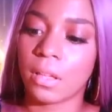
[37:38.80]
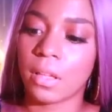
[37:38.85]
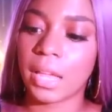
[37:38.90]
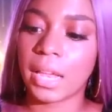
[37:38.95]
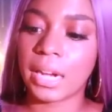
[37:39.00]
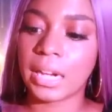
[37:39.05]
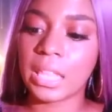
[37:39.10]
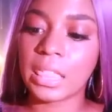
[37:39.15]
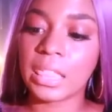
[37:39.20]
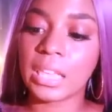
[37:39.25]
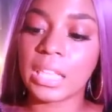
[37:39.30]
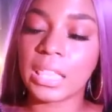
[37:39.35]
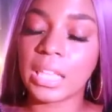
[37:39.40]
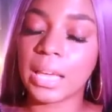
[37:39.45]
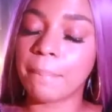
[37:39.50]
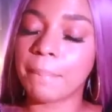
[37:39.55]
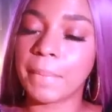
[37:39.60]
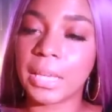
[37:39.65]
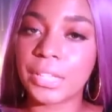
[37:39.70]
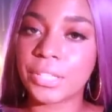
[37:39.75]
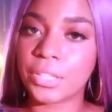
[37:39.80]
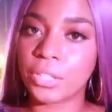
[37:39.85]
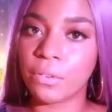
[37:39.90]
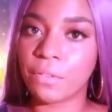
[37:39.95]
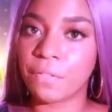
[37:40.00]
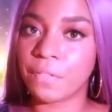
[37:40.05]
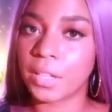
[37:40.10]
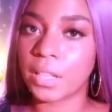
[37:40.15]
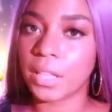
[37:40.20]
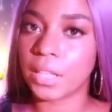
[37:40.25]
Anything that makes you
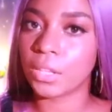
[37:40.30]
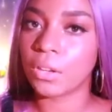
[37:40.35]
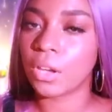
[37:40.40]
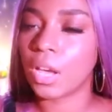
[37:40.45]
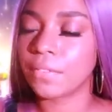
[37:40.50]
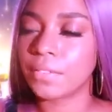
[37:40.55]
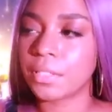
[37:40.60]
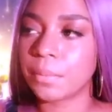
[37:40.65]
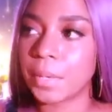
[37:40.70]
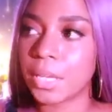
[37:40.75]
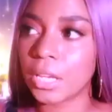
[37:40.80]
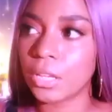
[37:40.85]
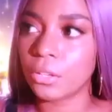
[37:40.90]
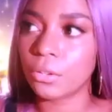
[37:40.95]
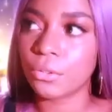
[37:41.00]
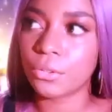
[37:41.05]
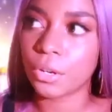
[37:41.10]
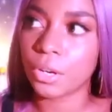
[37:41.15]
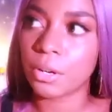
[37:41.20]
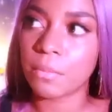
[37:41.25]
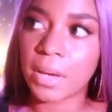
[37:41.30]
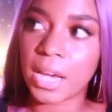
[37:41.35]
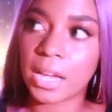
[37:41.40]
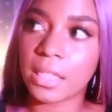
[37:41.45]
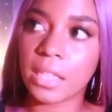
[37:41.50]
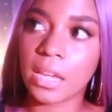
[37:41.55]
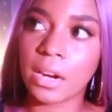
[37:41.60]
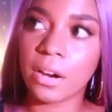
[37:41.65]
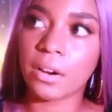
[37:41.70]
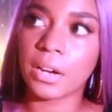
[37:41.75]
feel like you have to make a U-turn
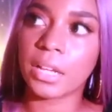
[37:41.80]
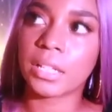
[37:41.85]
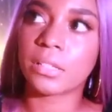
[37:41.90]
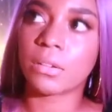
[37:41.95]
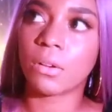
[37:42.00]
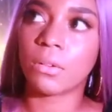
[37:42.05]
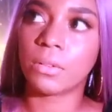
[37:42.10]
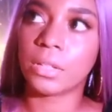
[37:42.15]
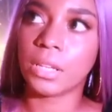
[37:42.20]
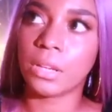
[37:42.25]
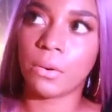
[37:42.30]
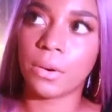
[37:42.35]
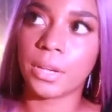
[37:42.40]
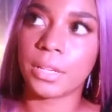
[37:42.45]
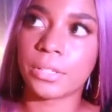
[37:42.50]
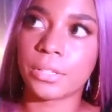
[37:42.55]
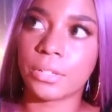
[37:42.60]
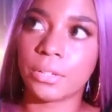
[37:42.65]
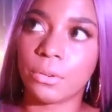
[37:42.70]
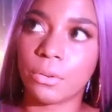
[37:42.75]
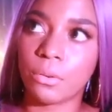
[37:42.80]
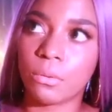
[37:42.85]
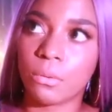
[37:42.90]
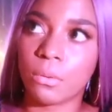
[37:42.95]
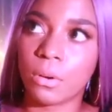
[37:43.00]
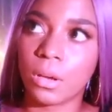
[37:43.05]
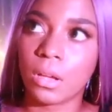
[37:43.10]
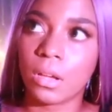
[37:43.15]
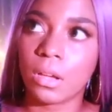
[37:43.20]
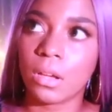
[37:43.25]
back there, it's only going
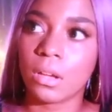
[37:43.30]
to